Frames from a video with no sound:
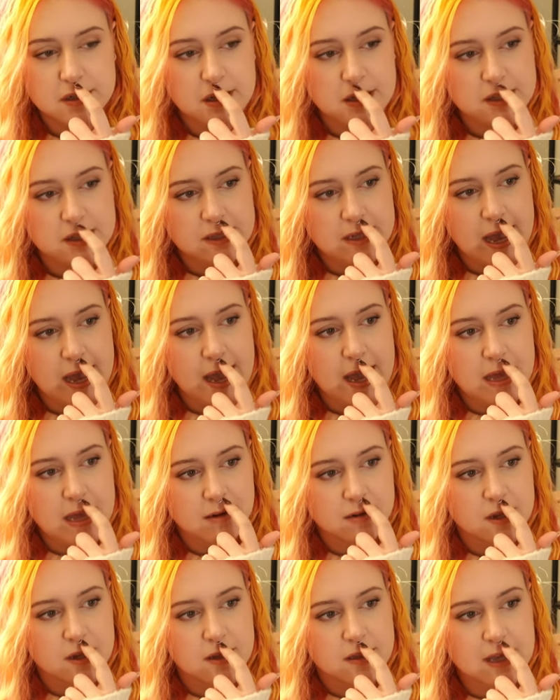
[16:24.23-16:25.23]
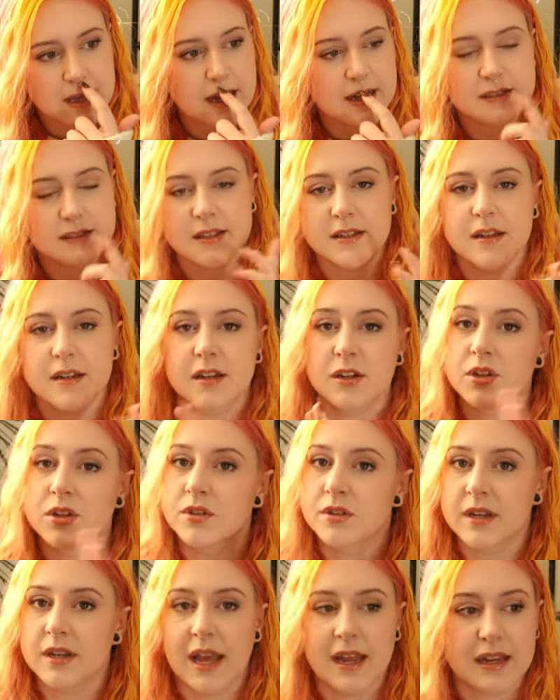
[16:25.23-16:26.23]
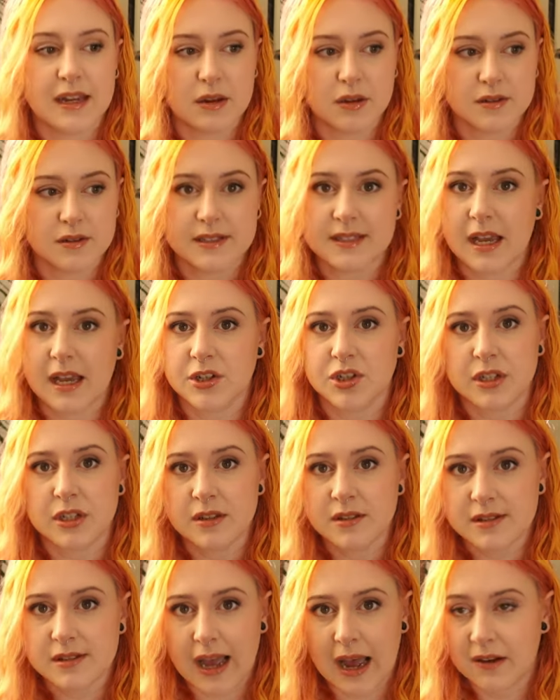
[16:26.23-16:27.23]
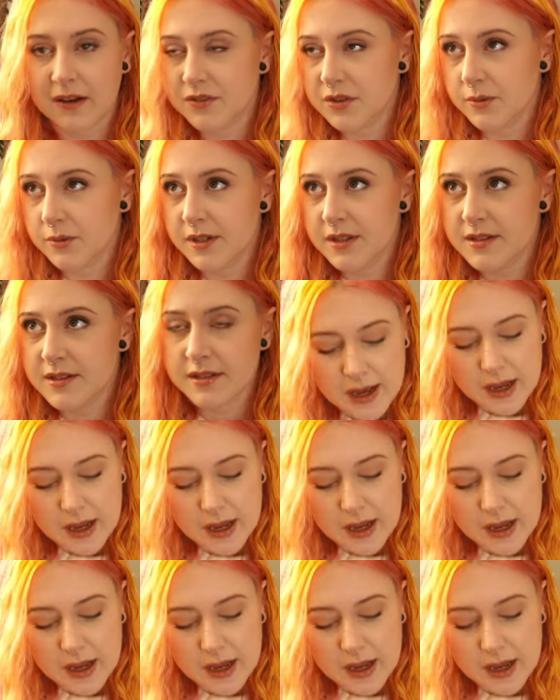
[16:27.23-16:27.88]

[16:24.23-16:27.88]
and then that isn't including any sessions afterwards.